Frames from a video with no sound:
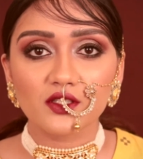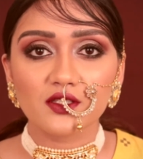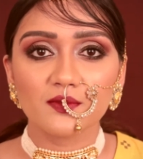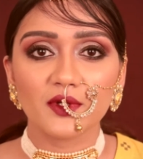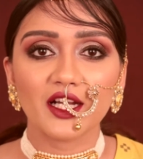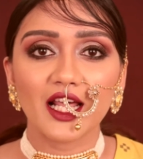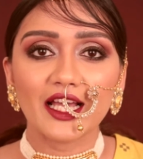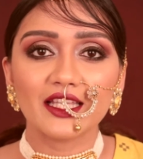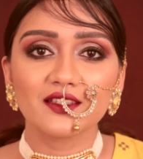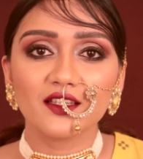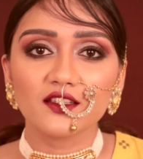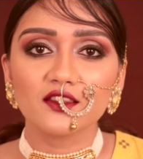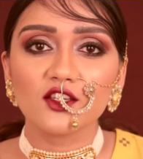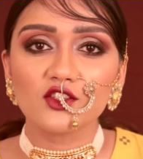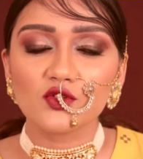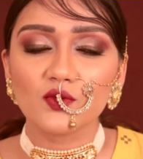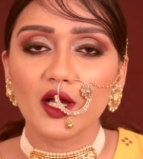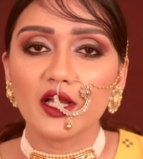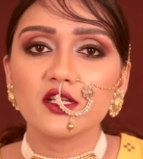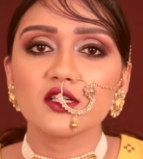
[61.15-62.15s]
but I think
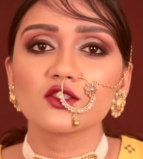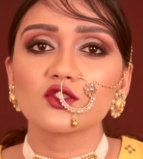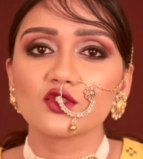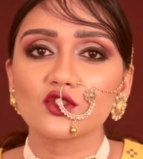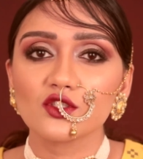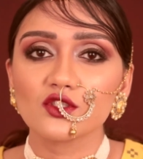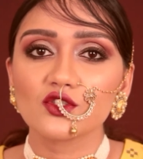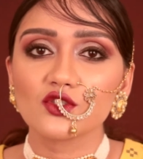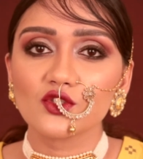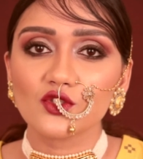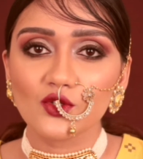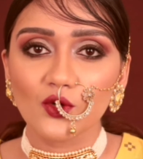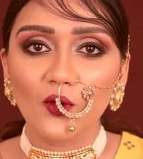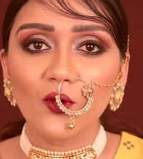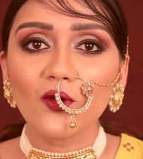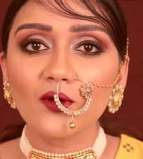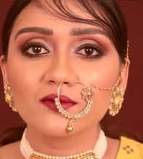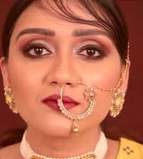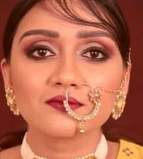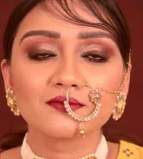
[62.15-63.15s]
this one is just
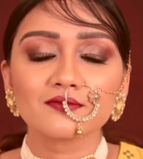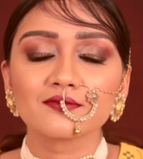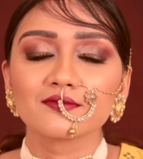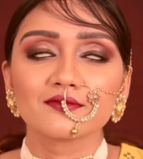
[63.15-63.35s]
so...